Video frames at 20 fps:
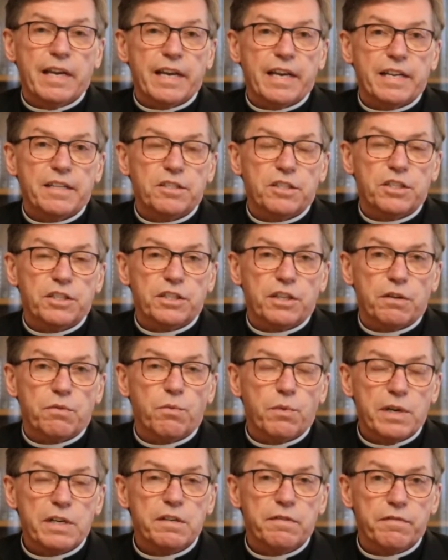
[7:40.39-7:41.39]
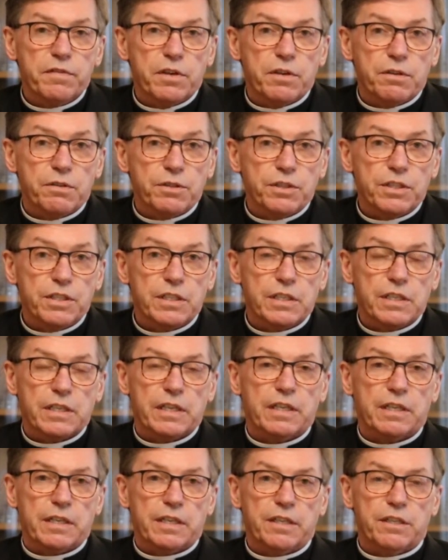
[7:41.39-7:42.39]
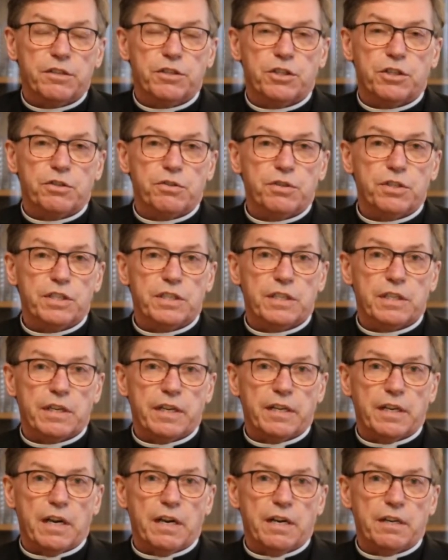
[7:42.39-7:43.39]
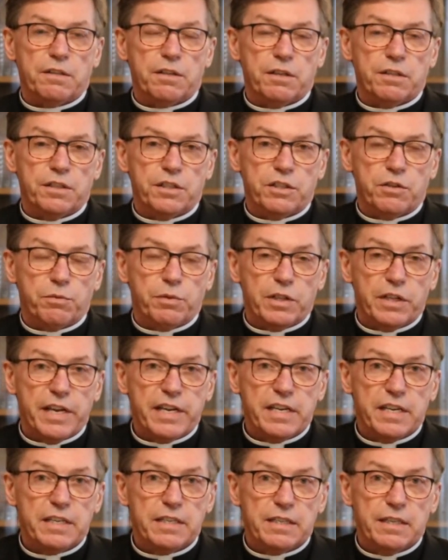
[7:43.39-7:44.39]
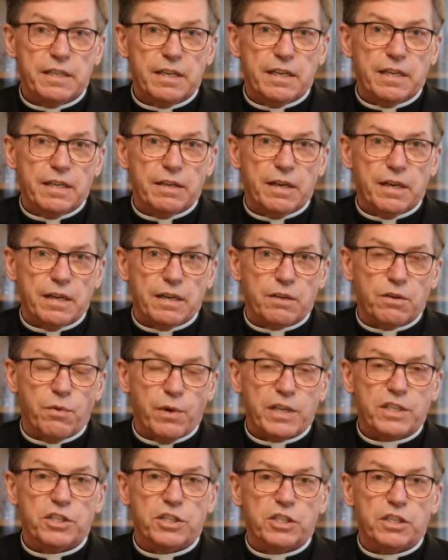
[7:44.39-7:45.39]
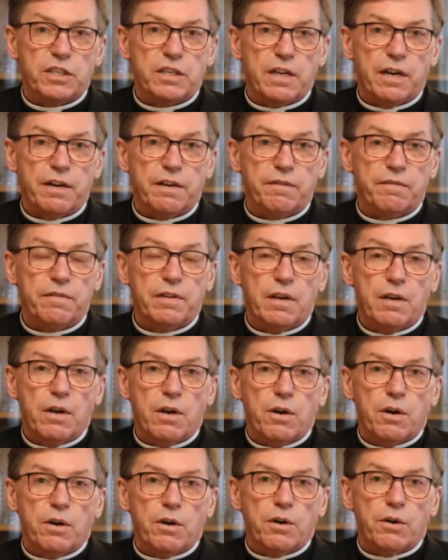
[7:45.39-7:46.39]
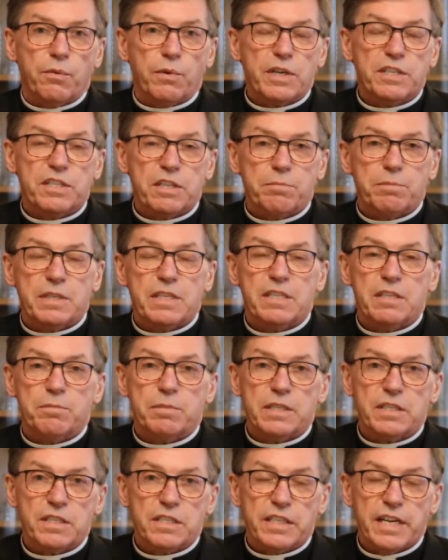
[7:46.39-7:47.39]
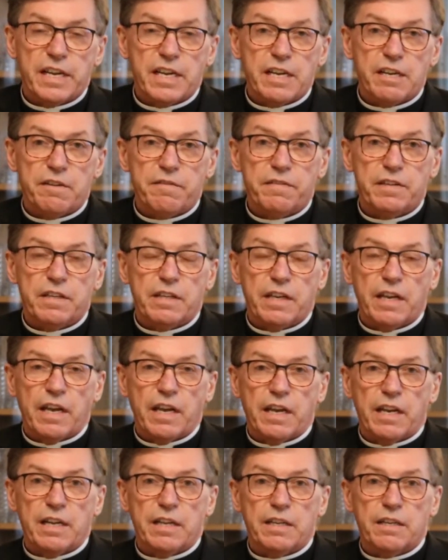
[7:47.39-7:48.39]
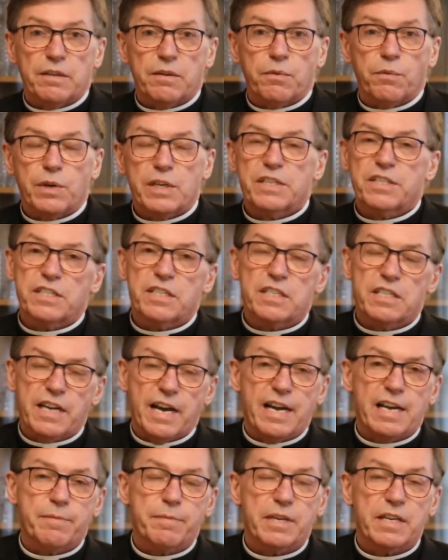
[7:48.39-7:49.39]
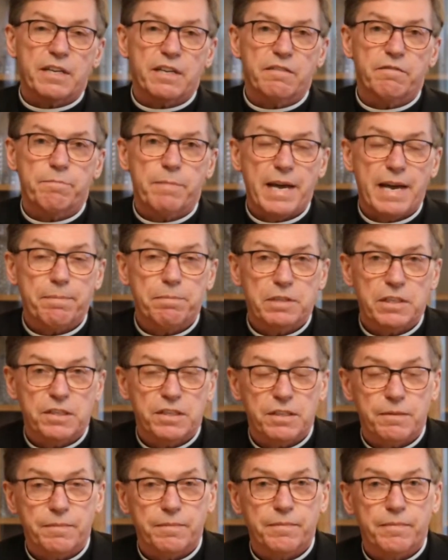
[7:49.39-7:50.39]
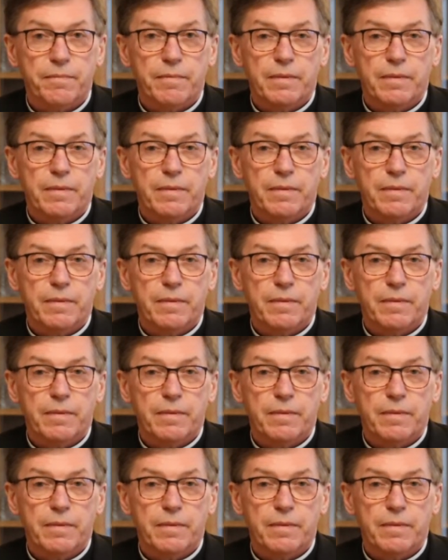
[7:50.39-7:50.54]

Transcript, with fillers: And she said one of those issues are, is the related uh, question of what does it mean to be saved and what is the timing of baptism.